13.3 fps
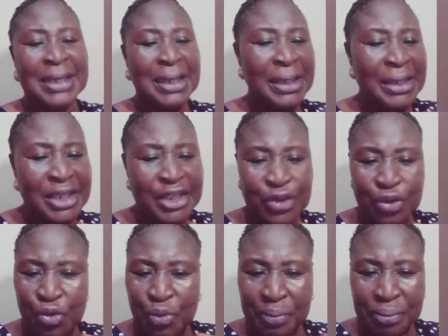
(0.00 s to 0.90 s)
He cleaned
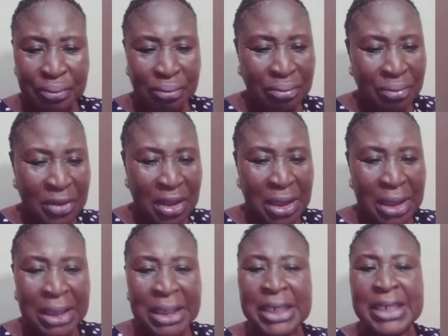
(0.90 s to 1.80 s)
his room,
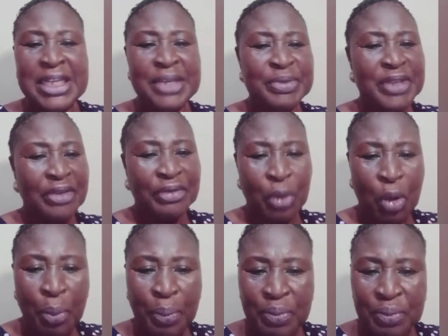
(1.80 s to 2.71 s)
cleaned
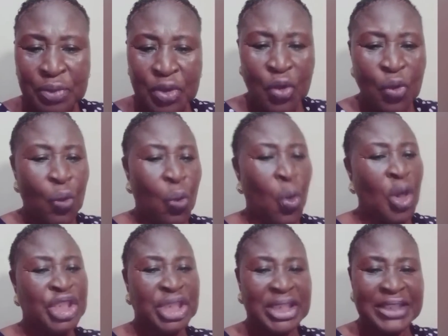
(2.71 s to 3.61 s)
himself up,
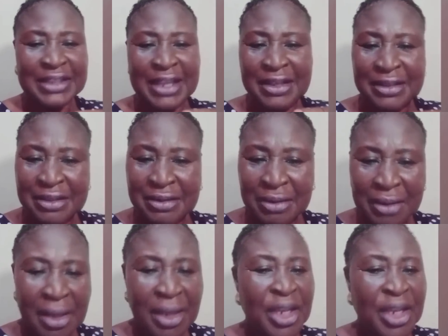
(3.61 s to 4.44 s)
washes things.